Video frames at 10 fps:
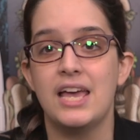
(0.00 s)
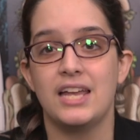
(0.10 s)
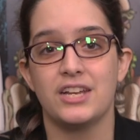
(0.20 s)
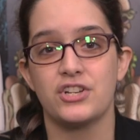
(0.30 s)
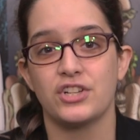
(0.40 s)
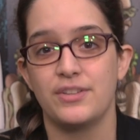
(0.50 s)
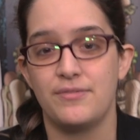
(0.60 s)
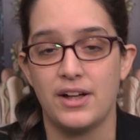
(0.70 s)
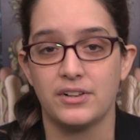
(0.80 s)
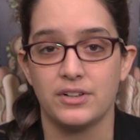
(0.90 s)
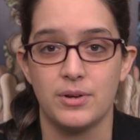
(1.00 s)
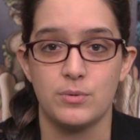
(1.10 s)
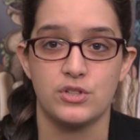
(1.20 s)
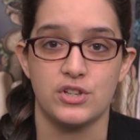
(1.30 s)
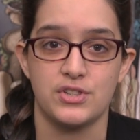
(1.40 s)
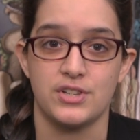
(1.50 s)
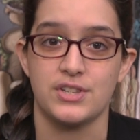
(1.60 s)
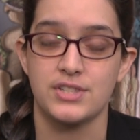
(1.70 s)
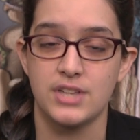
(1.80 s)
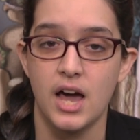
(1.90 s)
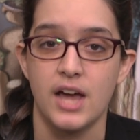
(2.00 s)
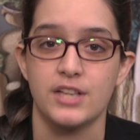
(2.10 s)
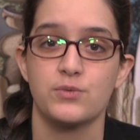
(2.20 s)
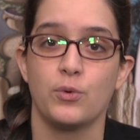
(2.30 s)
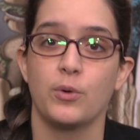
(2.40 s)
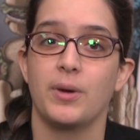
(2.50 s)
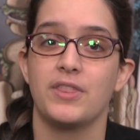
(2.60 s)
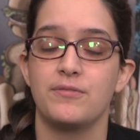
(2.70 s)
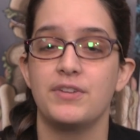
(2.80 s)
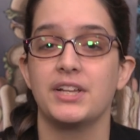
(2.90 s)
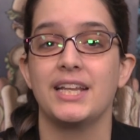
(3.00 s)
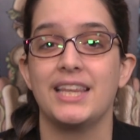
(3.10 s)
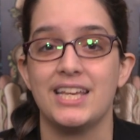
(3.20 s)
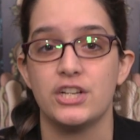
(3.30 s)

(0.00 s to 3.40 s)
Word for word: Initially, Valkyrie was just a disguise worn by the villain, the